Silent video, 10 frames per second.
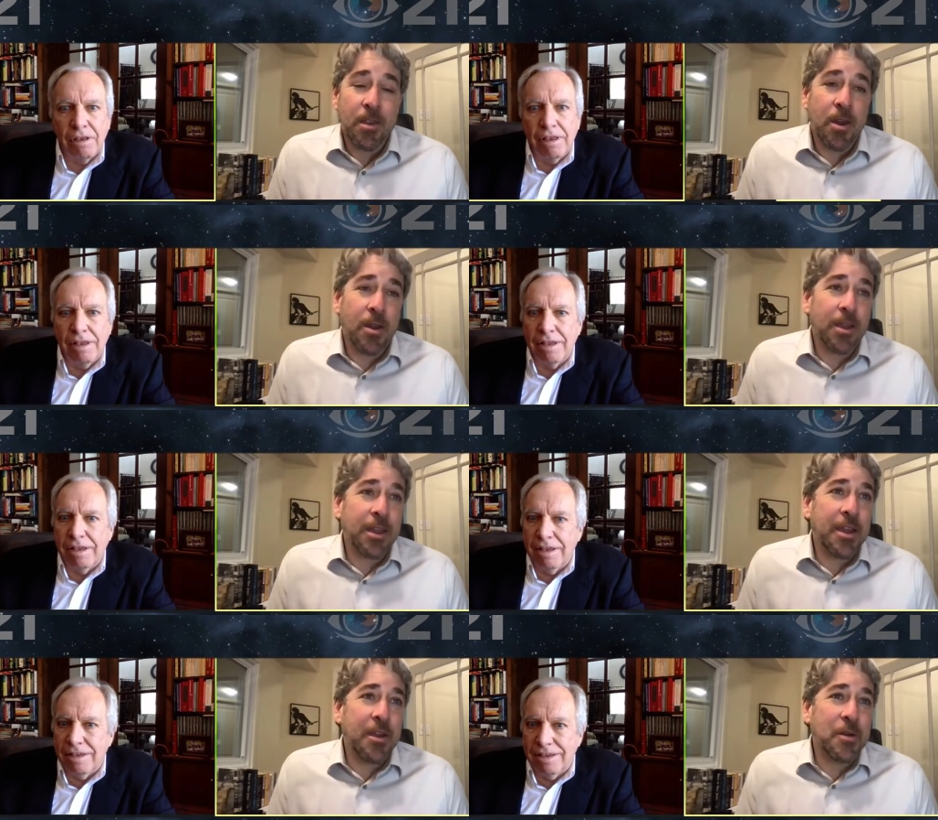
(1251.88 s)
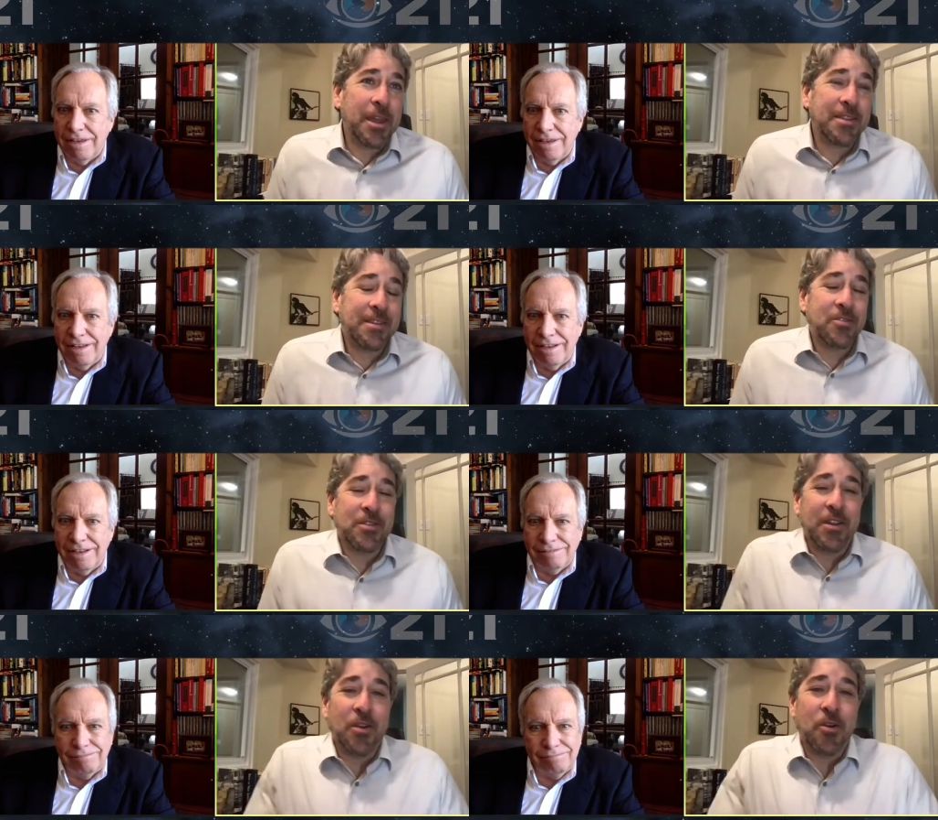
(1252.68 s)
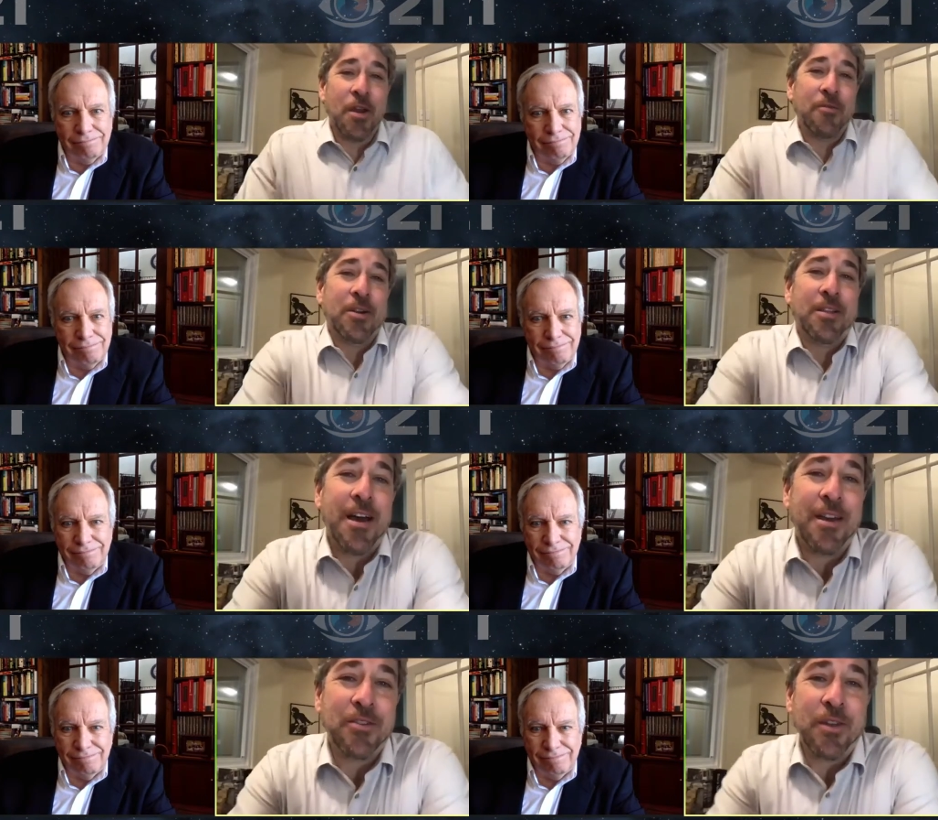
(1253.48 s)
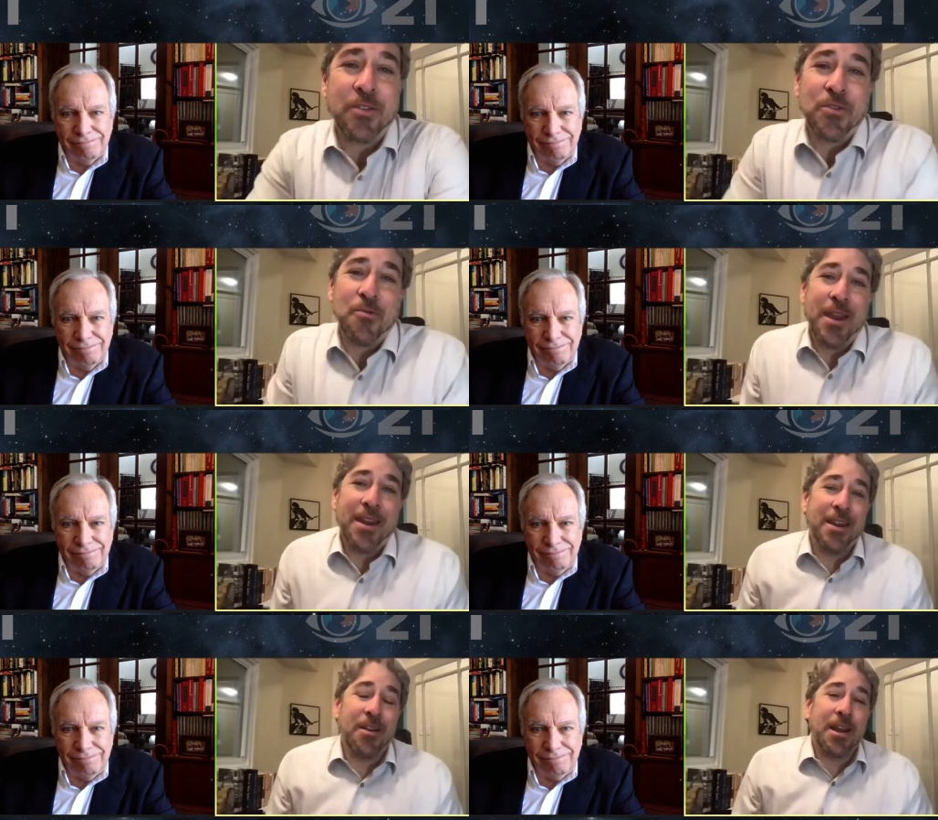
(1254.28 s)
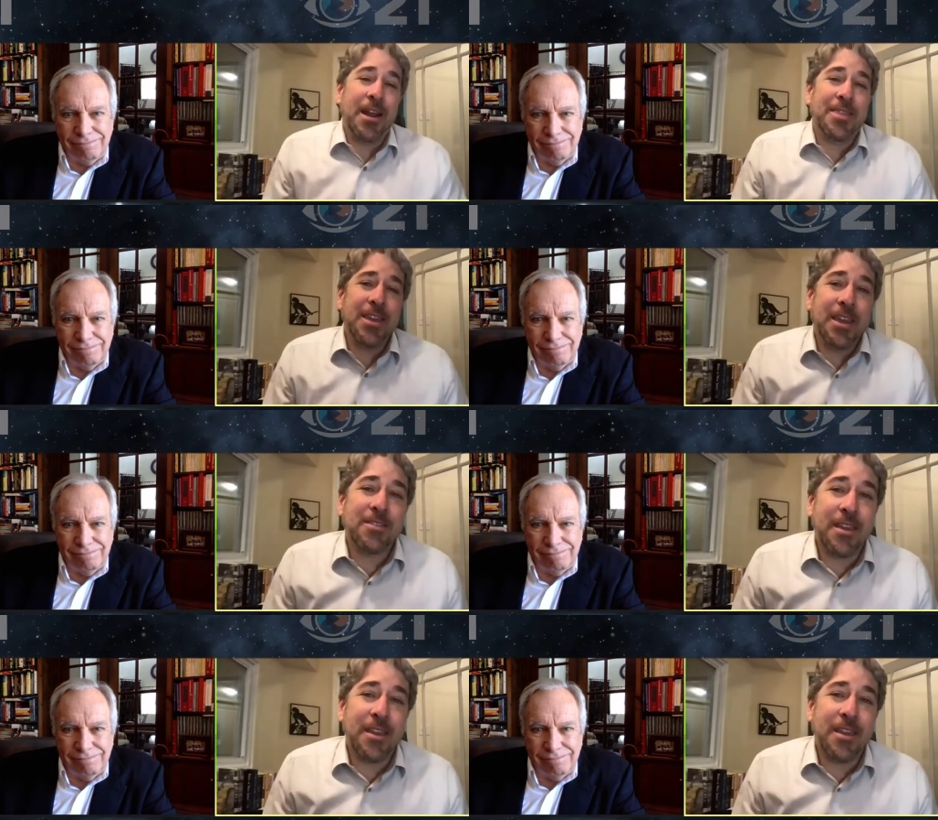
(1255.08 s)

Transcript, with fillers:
Speaker 1: You know, you know, it's interesting. You're covering a lot of t- terrain here, and I think it's.